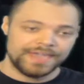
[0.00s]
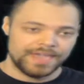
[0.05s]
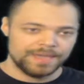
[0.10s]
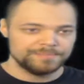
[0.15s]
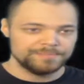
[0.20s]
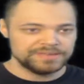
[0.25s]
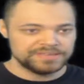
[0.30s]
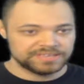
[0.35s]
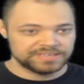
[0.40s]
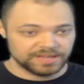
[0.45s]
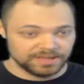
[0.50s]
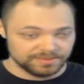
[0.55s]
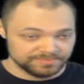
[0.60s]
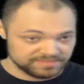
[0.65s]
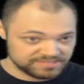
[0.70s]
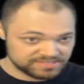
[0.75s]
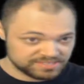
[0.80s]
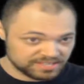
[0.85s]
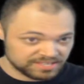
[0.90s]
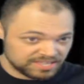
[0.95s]
and
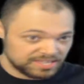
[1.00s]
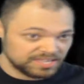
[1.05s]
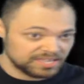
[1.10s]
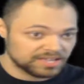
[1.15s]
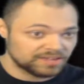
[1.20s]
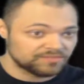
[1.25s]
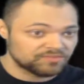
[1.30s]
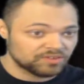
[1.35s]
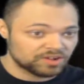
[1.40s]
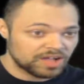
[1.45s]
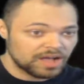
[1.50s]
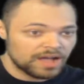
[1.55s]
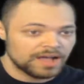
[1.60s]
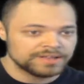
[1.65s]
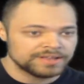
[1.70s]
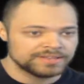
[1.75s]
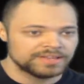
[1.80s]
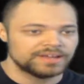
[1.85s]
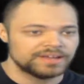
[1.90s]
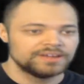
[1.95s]
becomes the king of
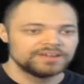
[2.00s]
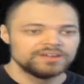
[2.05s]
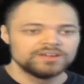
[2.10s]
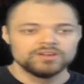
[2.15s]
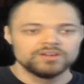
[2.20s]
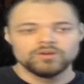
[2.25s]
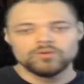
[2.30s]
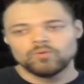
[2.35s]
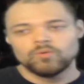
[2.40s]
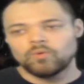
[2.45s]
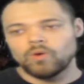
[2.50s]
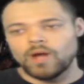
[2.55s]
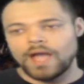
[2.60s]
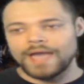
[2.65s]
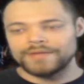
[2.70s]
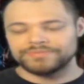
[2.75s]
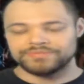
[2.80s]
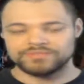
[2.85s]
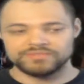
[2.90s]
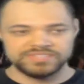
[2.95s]
Wakanda. well,
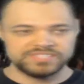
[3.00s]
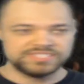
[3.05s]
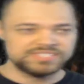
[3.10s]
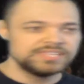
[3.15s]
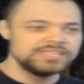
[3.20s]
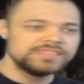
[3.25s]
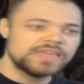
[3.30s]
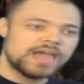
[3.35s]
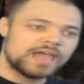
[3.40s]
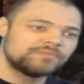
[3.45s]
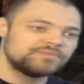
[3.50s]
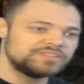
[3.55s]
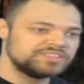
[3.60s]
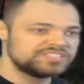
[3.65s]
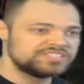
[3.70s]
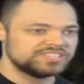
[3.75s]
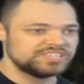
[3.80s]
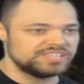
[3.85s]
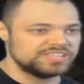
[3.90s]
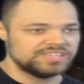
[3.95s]
after we see that, we
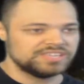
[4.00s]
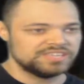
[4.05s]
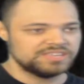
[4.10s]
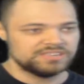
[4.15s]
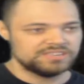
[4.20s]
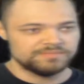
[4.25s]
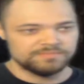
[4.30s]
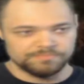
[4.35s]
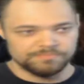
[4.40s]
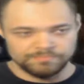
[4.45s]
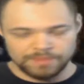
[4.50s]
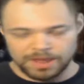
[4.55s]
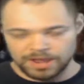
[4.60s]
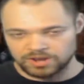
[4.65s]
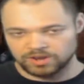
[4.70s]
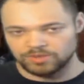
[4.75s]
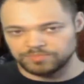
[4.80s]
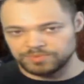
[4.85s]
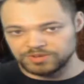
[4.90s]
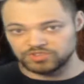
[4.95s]
see
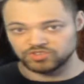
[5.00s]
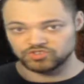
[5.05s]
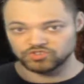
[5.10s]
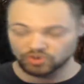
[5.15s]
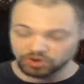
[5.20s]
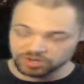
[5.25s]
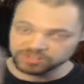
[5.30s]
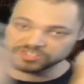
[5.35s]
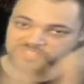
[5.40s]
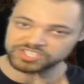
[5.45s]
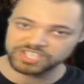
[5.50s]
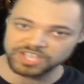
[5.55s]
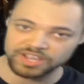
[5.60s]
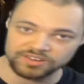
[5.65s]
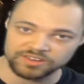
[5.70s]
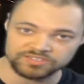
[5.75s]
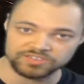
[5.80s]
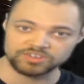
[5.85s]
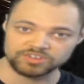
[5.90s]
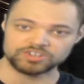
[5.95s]
Michael B. Jordan's
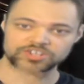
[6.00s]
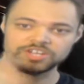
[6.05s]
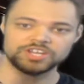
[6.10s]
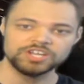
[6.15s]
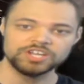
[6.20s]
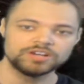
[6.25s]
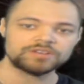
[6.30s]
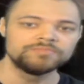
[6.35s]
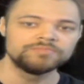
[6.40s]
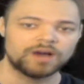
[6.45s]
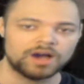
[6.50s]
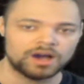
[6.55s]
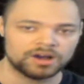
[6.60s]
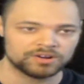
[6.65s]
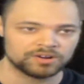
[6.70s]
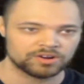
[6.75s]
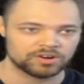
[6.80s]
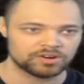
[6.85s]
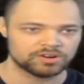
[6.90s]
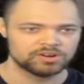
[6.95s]
character,
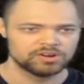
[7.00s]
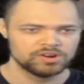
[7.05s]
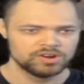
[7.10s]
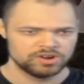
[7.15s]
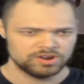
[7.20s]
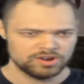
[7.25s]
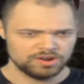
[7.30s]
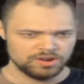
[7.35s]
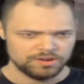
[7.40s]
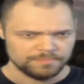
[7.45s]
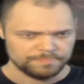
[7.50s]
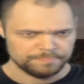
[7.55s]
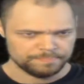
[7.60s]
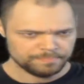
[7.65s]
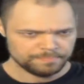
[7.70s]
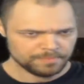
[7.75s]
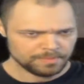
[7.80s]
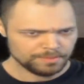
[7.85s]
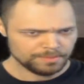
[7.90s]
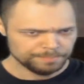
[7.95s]
Killmonger,
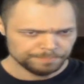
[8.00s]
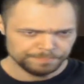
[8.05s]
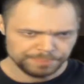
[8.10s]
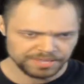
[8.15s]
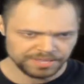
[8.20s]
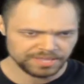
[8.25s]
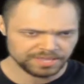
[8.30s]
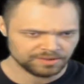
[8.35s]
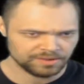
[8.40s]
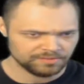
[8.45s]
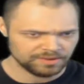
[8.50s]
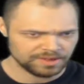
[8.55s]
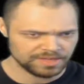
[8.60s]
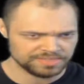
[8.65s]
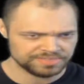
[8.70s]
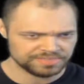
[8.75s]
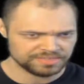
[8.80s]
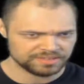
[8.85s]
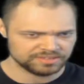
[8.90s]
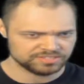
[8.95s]
being
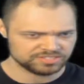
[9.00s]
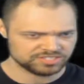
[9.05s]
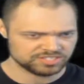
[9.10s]
with